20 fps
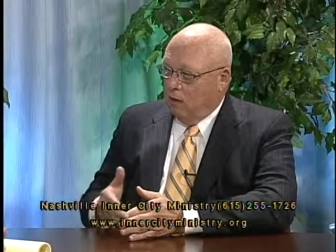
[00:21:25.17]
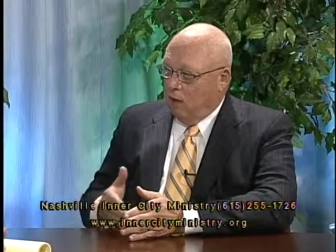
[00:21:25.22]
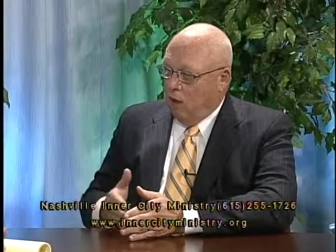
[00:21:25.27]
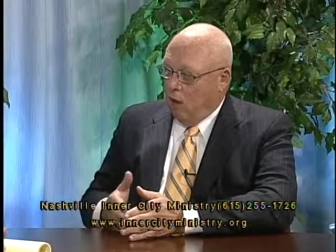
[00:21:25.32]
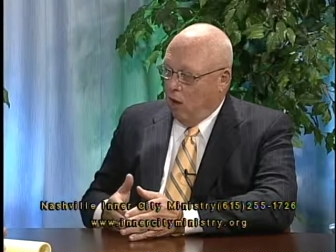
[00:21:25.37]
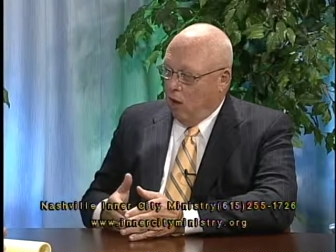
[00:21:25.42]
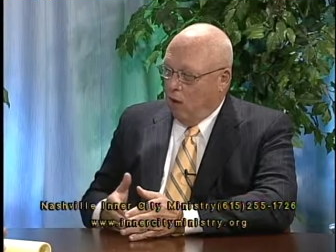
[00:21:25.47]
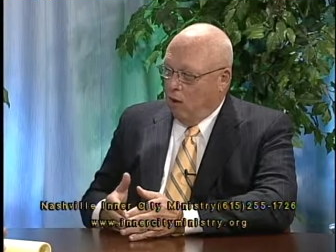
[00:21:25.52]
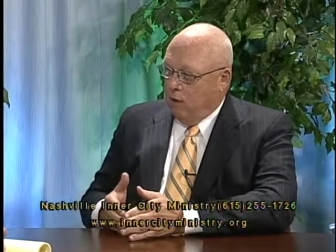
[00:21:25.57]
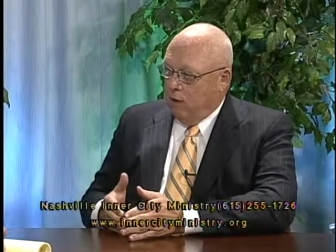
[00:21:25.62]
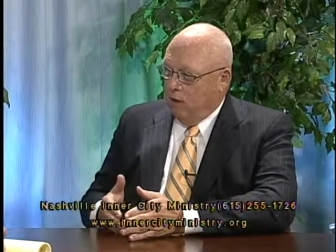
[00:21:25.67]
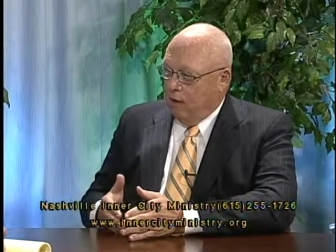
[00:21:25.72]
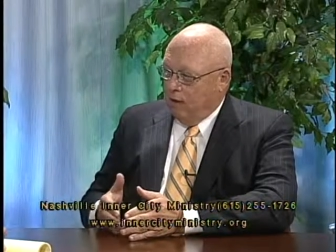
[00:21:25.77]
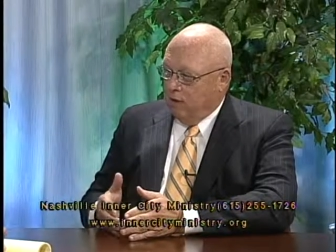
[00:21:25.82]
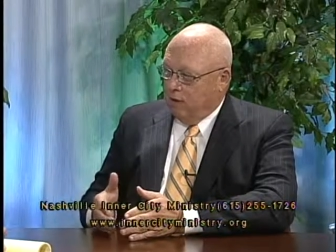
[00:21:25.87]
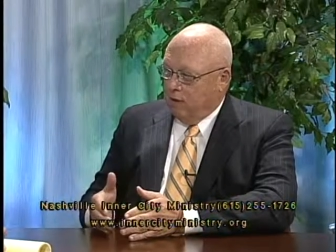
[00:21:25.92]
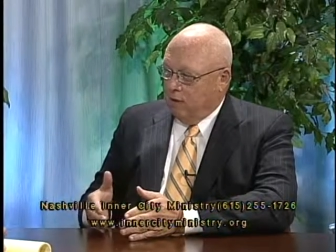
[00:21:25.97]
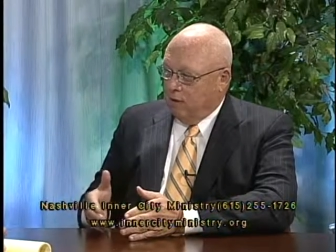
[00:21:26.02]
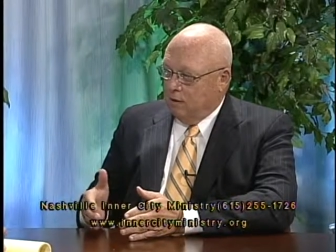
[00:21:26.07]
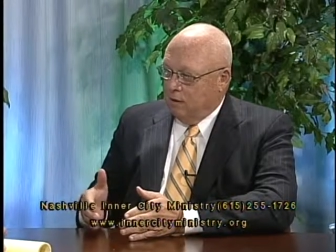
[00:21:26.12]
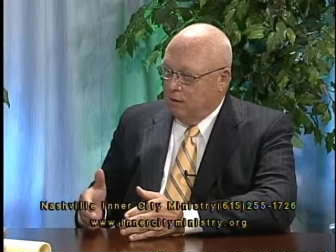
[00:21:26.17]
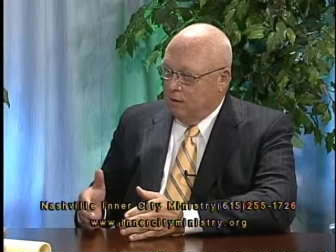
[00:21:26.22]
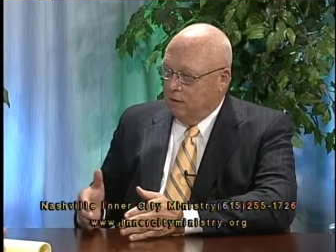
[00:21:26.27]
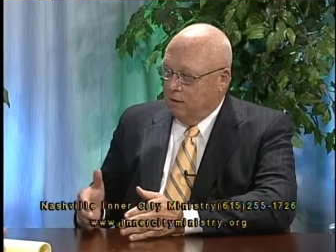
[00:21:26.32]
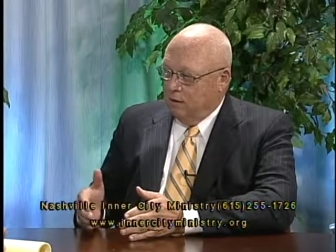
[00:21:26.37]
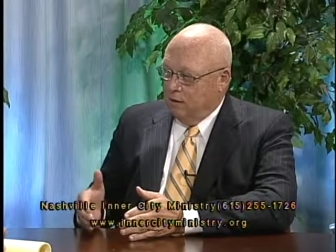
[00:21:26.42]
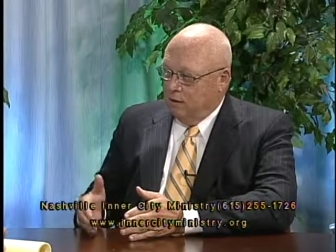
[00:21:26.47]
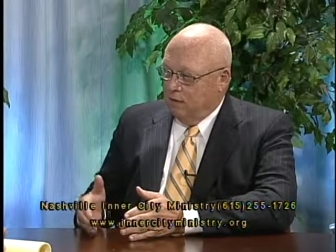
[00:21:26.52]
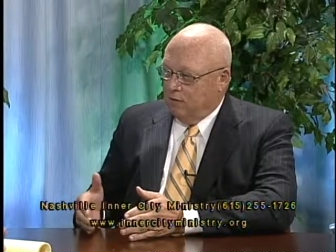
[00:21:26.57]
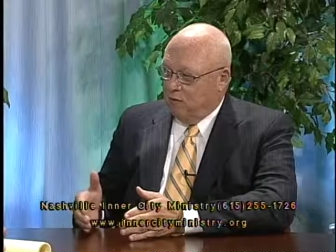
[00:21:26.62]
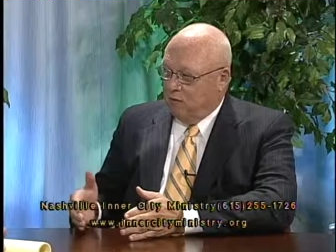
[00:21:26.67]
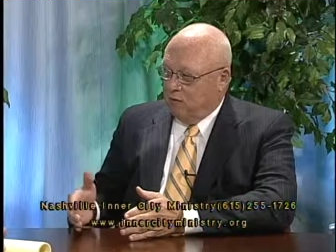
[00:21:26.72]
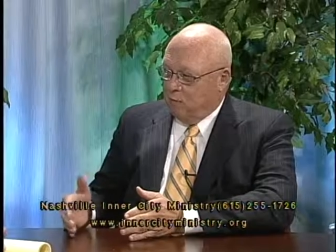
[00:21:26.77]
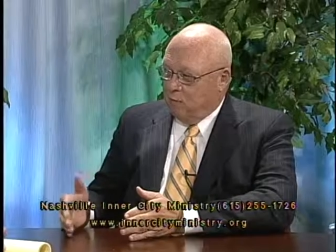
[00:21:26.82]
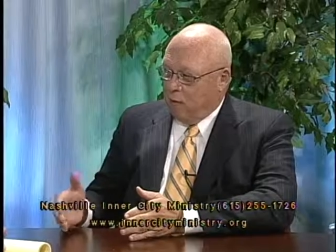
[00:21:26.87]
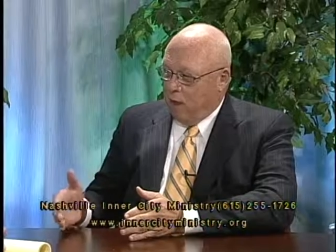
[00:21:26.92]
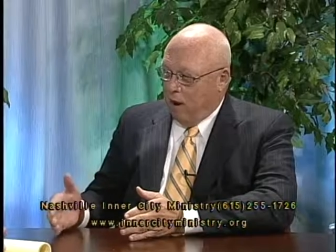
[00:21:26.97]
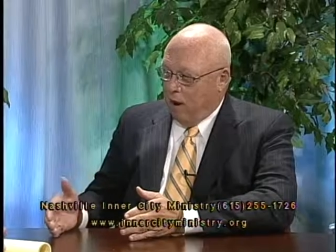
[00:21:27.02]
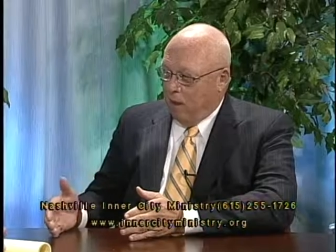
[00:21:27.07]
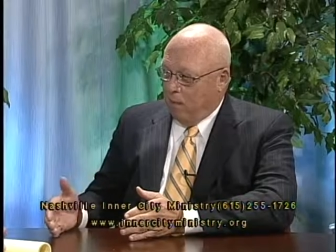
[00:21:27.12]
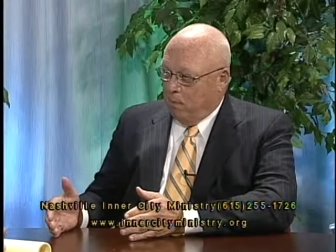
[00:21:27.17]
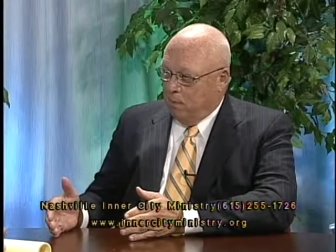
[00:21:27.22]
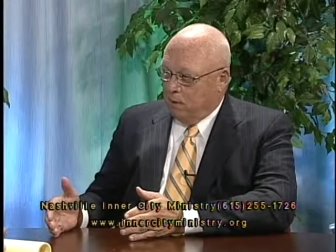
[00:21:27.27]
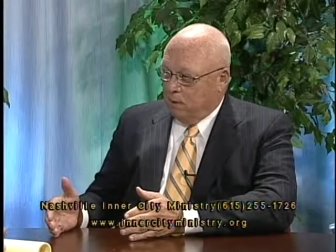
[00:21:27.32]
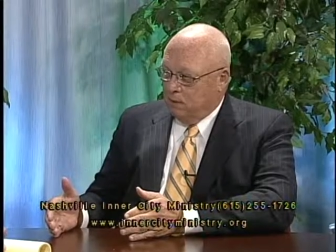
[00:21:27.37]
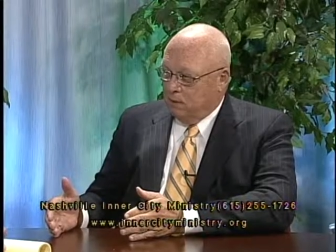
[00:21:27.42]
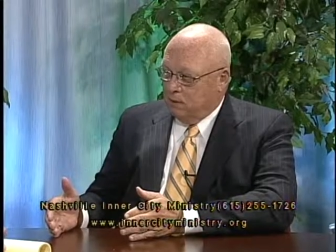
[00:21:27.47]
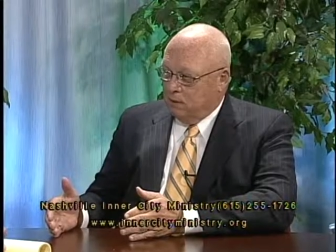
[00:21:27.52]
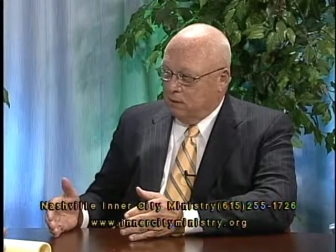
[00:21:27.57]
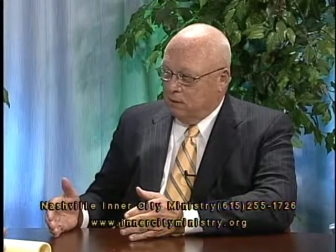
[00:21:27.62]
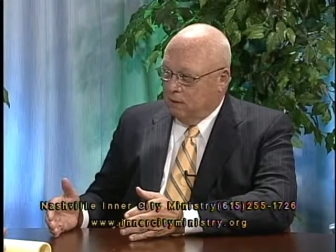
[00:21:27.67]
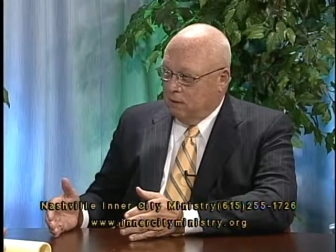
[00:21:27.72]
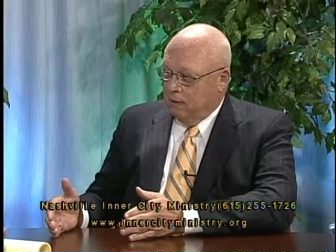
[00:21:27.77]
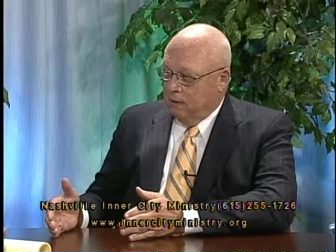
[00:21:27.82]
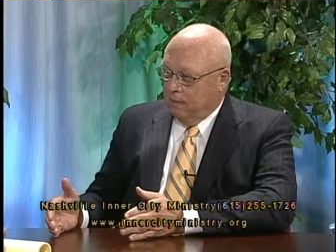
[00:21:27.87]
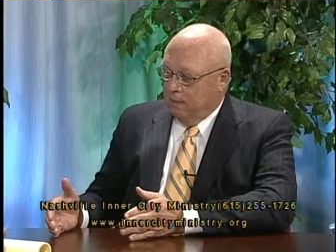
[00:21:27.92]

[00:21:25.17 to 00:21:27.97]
all having different problems